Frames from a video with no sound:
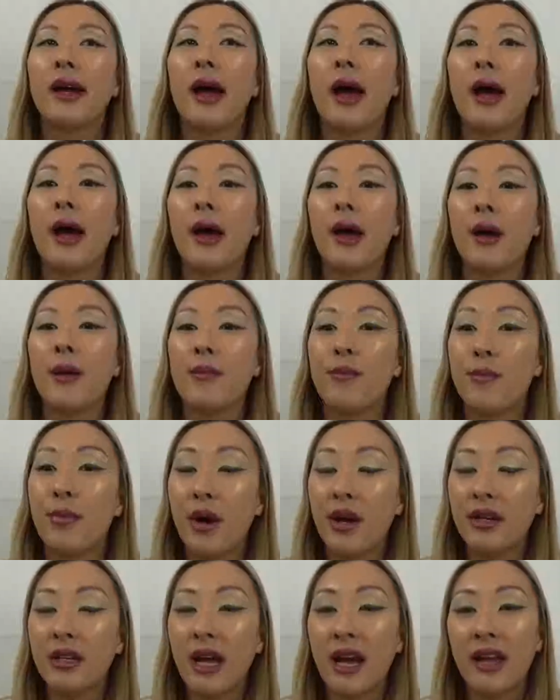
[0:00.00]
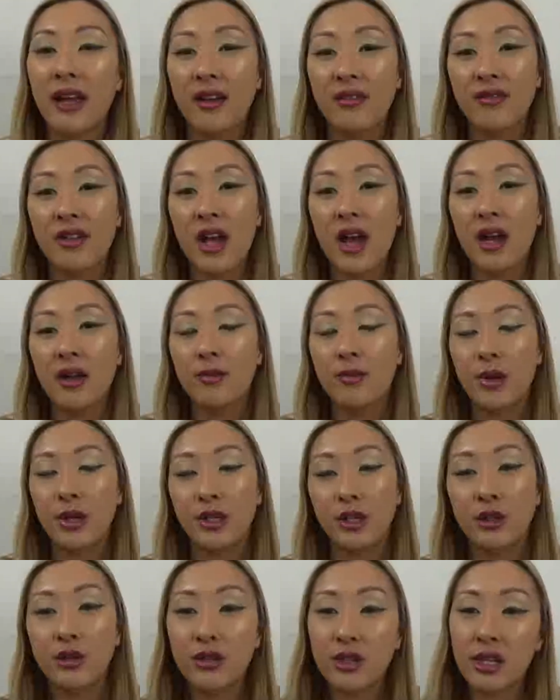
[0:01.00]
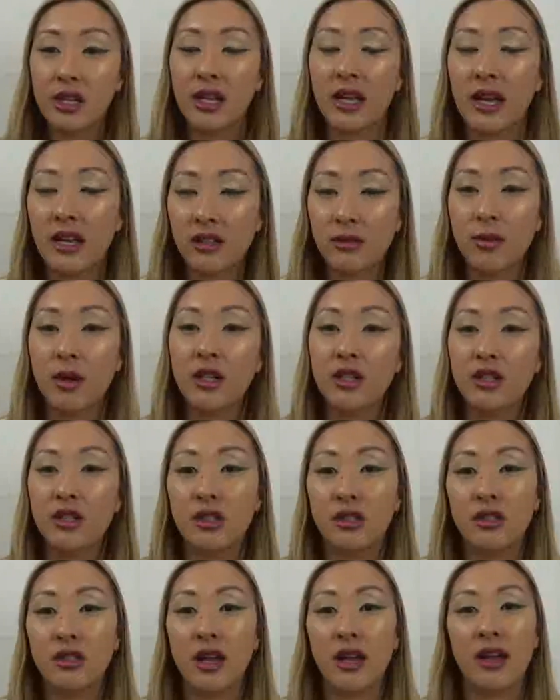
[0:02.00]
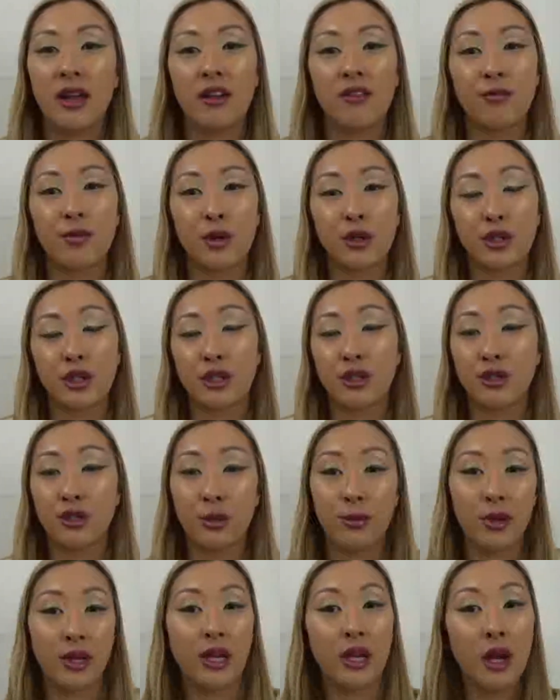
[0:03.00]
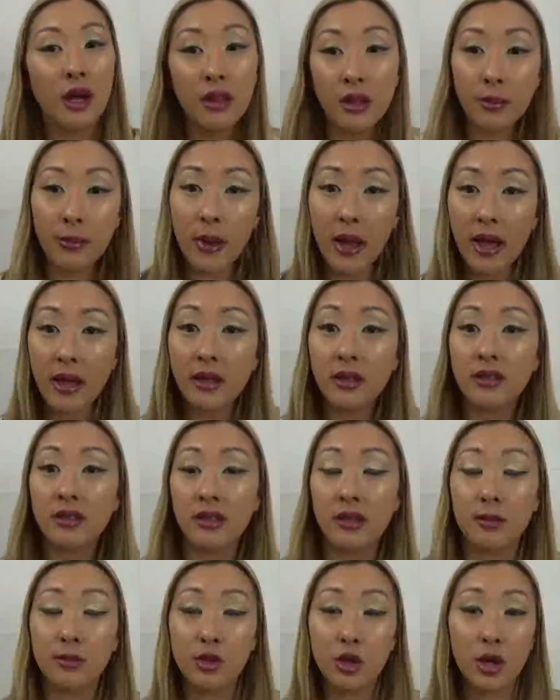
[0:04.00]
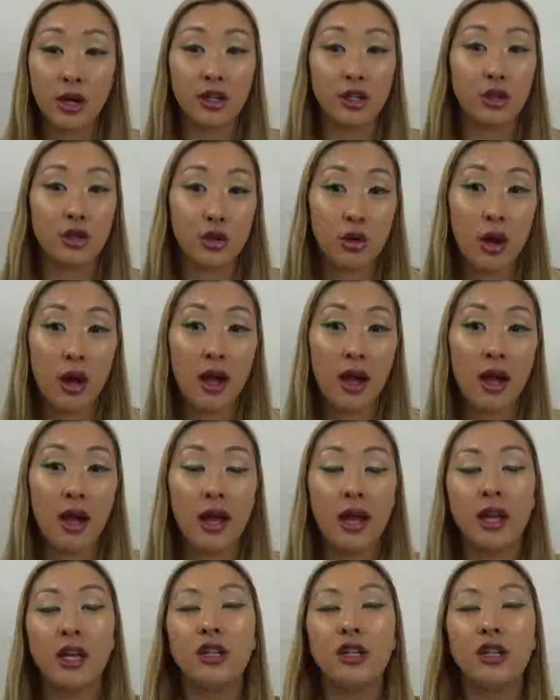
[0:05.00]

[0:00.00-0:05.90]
um, but I have not been using it as much since I have purchased so many other palettes that I'm trying to try,